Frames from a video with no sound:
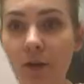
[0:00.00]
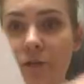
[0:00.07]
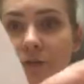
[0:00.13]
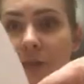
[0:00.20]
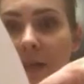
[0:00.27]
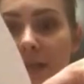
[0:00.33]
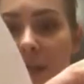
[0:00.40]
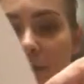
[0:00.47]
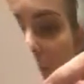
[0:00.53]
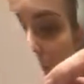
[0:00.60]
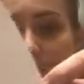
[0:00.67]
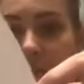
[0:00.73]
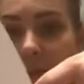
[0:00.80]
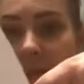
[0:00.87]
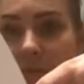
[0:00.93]
our
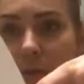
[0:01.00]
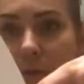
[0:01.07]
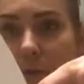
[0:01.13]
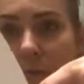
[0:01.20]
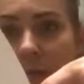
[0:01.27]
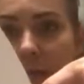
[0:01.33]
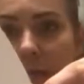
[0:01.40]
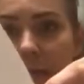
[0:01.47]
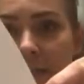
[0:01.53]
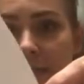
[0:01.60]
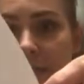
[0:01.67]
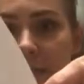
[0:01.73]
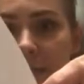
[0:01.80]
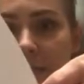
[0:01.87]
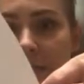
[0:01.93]
triangle, we have our
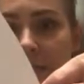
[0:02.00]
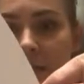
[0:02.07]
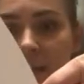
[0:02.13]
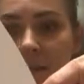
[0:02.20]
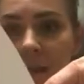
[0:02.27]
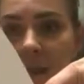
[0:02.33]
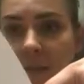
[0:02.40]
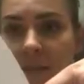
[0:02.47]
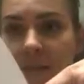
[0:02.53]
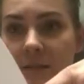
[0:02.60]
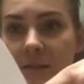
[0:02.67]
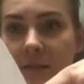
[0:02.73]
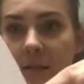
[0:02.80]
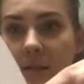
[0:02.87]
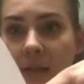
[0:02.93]
base and this
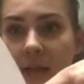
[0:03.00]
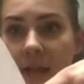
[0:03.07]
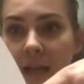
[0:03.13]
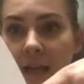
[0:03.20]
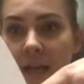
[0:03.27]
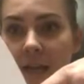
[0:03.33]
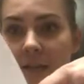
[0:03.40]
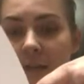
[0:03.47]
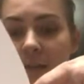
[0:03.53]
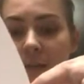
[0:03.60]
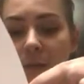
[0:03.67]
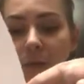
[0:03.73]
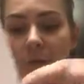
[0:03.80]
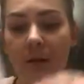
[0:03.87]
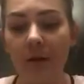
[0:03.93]
is our height.
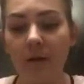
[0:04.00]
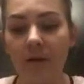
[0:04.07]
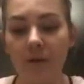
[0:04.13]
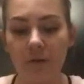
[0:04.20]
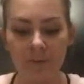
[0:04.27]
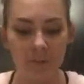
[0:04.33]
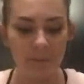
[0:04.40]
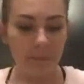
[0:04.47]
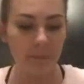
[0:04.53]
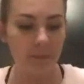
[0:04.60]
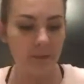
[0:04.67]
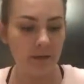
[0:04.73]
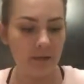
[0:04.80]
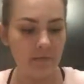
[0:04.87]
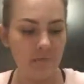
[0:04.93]
Well,
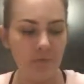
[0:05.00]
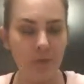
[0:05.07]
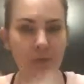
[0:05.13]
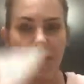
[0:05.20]
if we're